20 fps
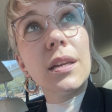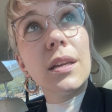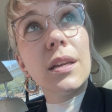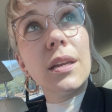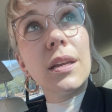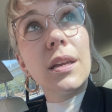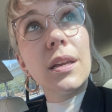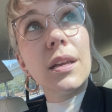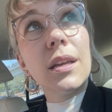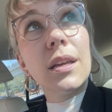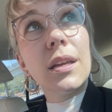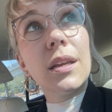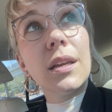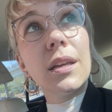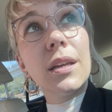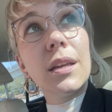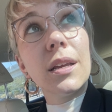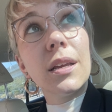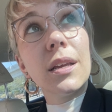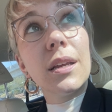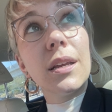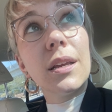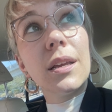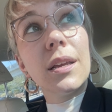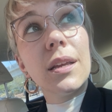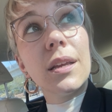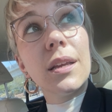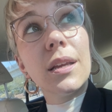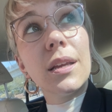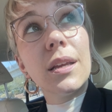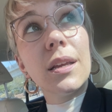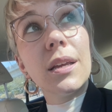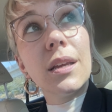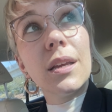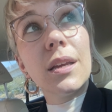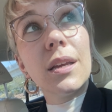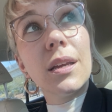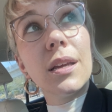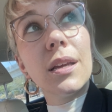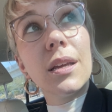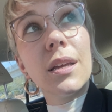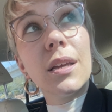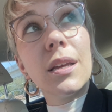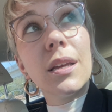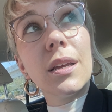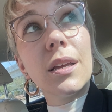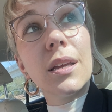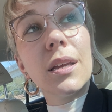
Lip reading: No one is speaking in this clip.